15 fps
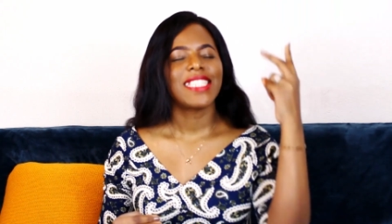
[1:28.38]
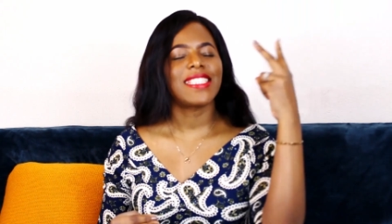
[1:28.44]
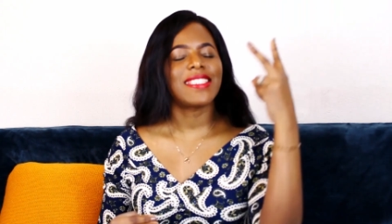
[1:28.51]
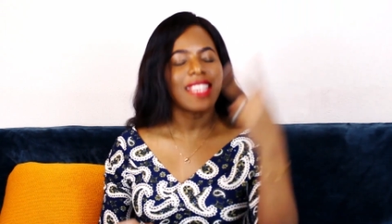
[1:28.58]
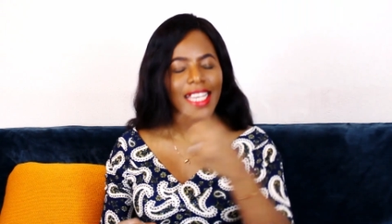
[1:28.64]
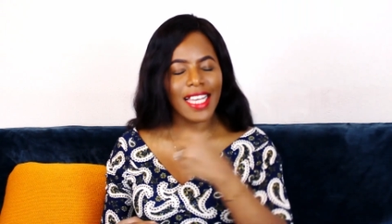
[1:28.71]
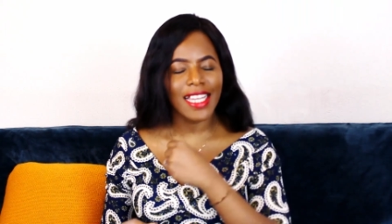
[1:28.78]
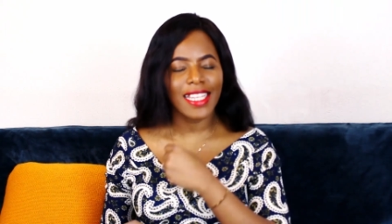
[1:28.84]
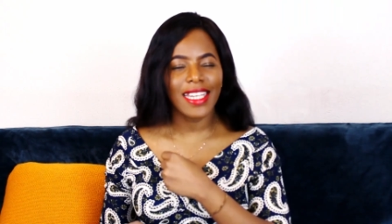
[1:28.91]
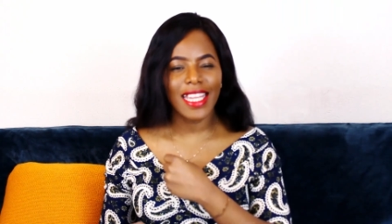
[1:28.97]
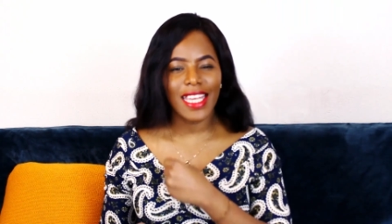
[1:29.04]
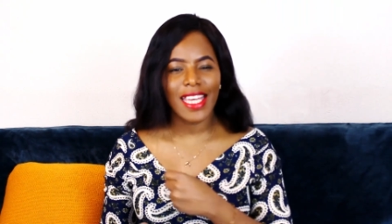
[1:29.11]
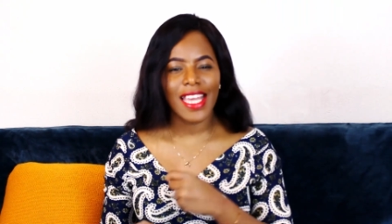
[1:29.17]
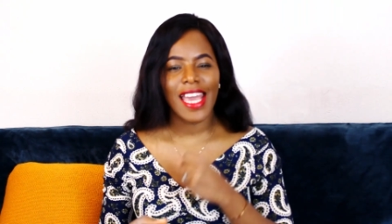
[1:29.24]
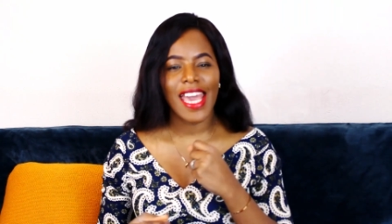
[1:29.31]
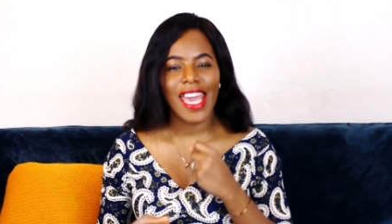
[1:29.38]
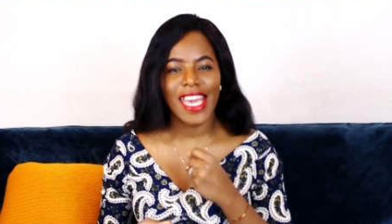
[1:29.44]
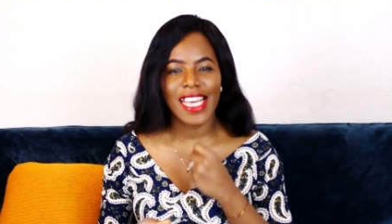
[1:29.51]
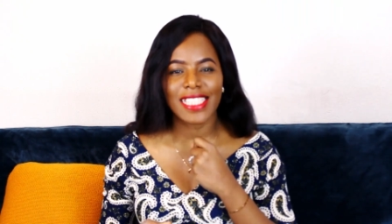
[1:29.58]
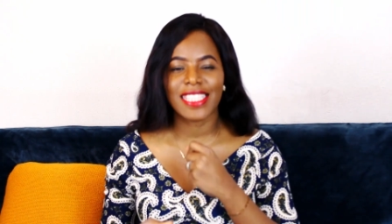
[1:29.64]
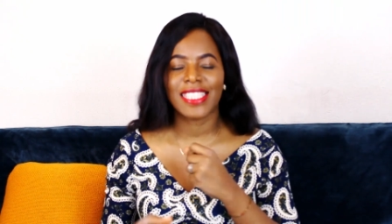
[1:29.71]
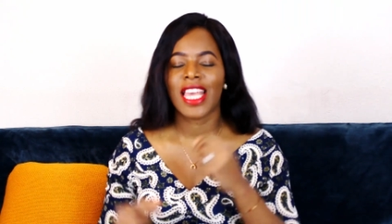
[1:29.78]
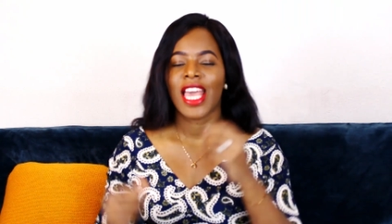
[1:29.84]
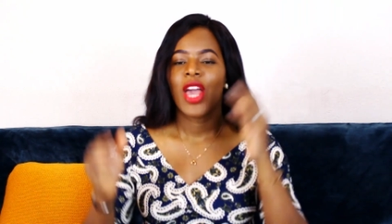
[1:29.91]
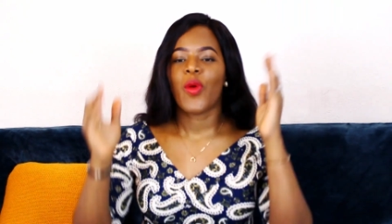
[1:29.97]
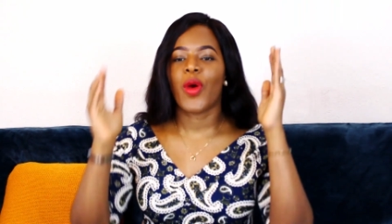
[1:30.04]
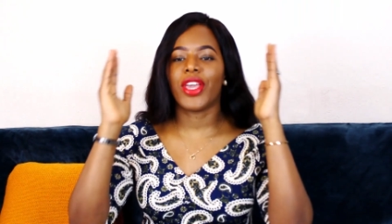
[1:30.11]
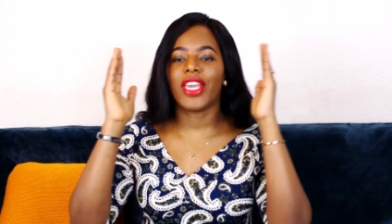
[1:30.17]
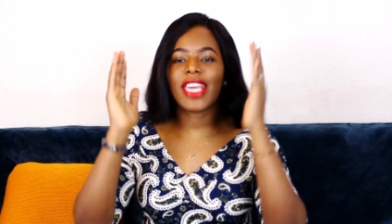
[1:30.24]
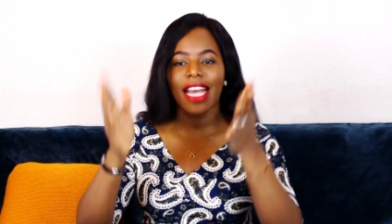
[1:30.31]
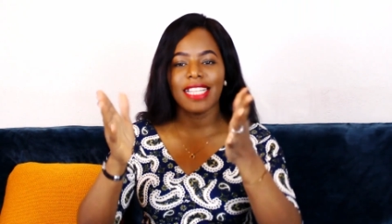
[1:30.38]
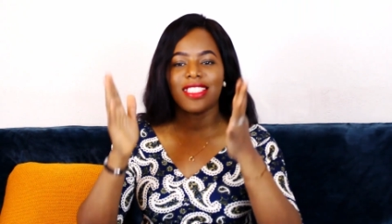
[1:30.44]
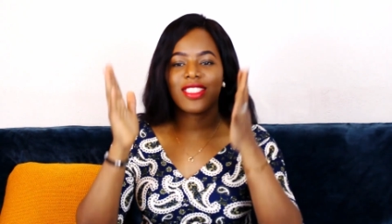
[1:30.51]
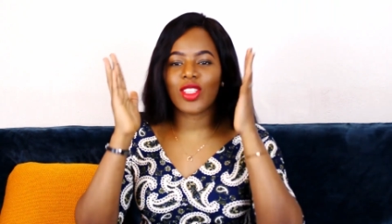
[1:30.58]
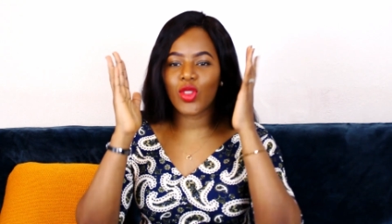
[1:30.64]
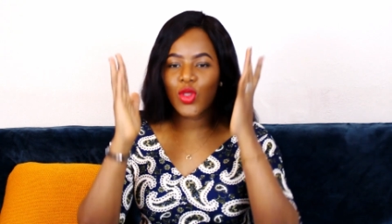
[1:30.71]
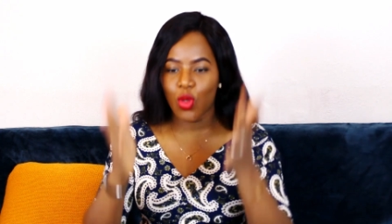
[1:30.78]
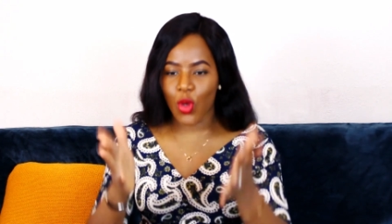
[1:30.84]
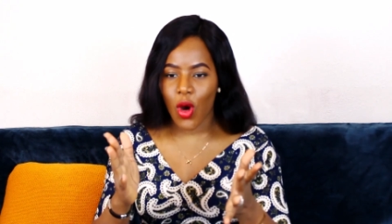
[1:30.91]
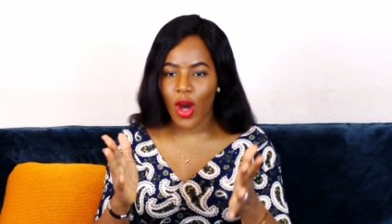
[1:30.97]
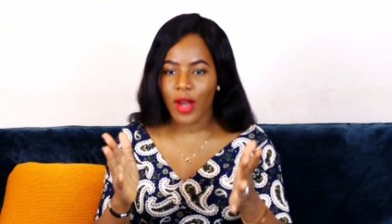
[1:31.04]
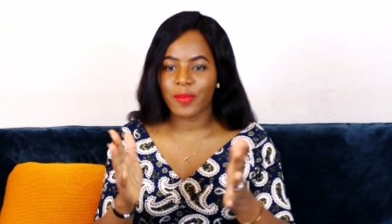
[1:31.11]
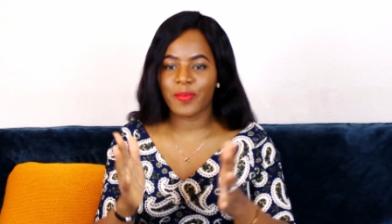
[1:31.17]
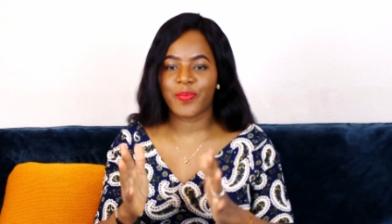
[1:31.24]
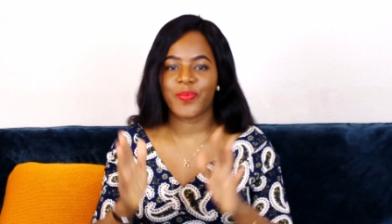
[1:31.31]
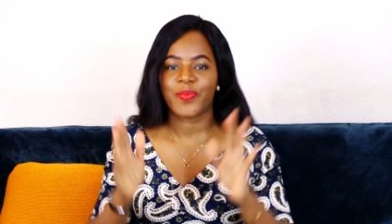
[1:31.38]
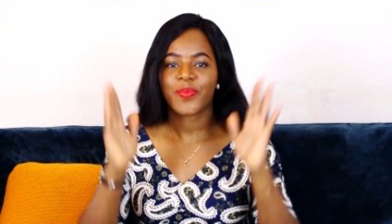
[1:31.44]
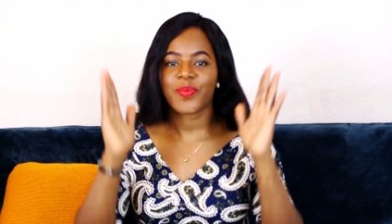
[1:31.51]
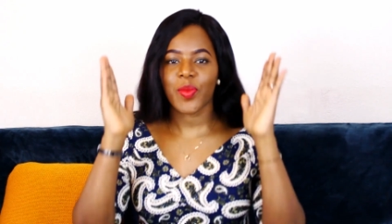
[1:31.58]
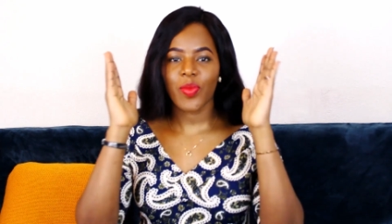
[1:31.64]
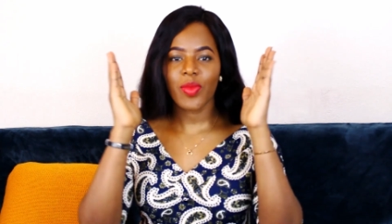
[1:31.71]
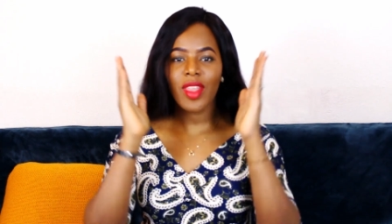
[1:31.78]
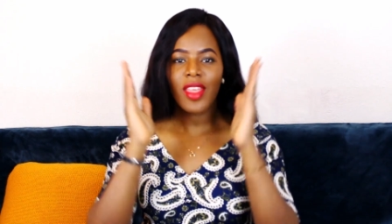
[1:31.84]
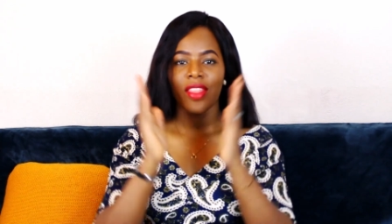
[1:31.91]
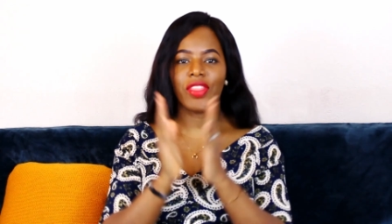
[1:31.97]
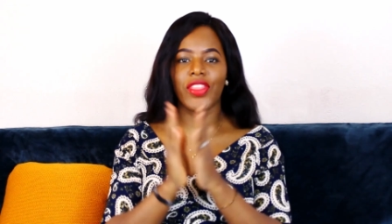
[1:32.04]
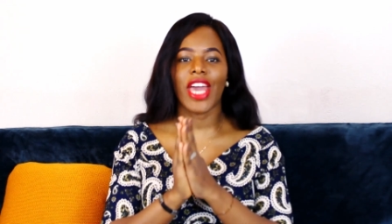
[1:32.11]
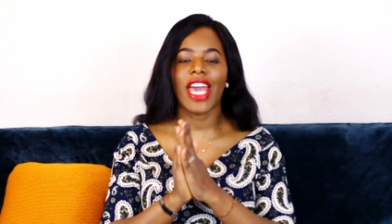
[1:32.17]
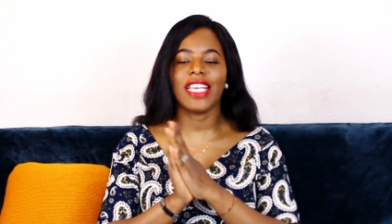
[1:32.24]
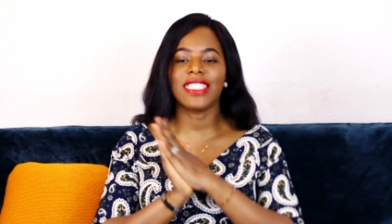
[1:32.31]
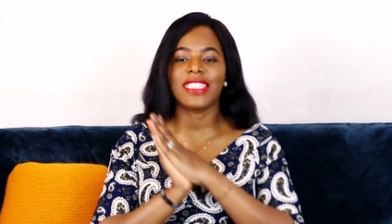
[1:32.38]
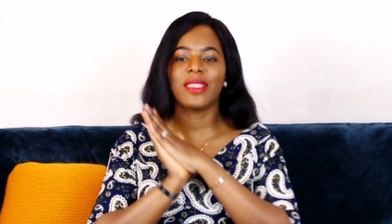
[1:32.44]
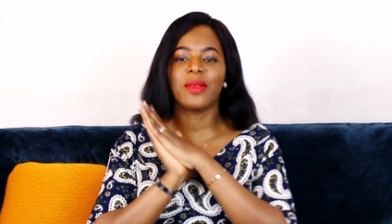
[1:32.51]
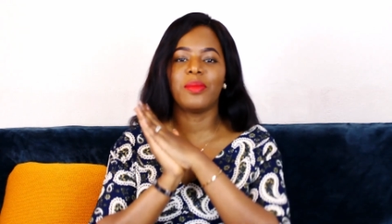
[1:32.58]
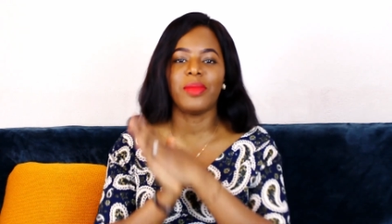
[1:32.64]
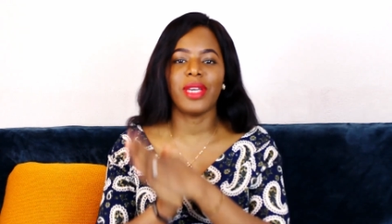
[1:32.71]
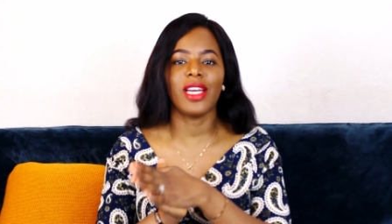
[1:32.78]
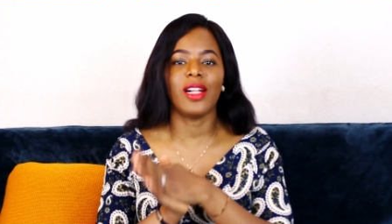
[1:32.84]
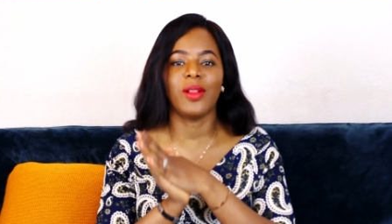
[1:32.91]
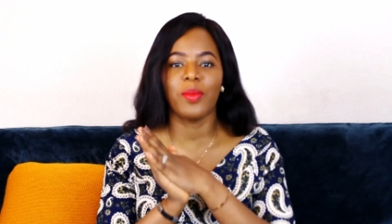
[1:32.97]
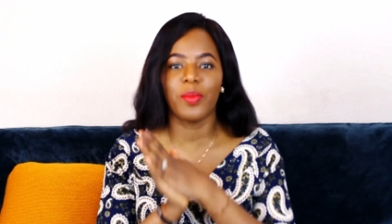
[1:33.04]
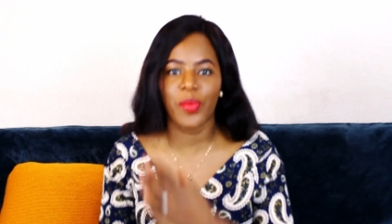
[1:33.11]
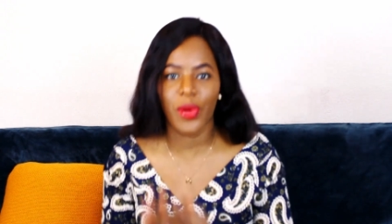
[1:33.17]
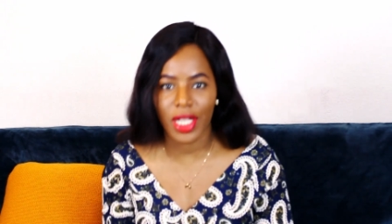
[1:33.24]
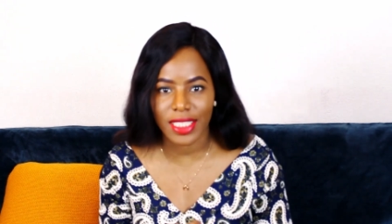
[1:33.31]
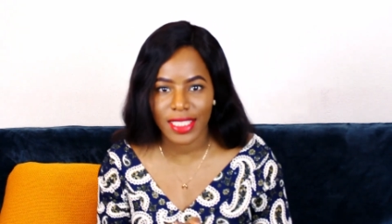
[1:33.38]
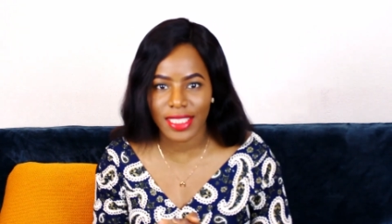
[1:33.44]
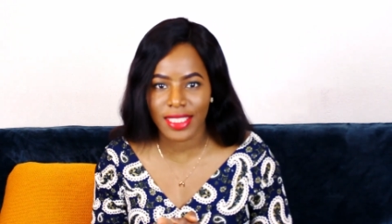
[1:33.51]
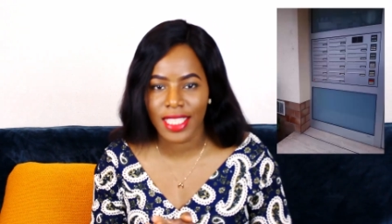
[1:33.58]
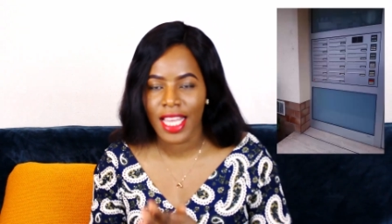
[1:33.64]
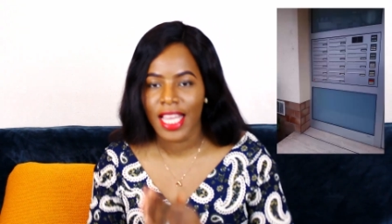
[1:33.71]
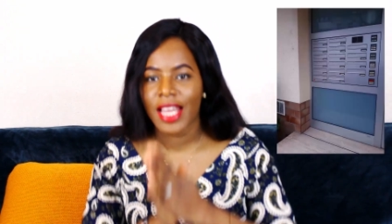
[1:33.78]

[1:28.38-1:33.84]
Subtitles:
Secondly is when you get to the door, there's the mailbox.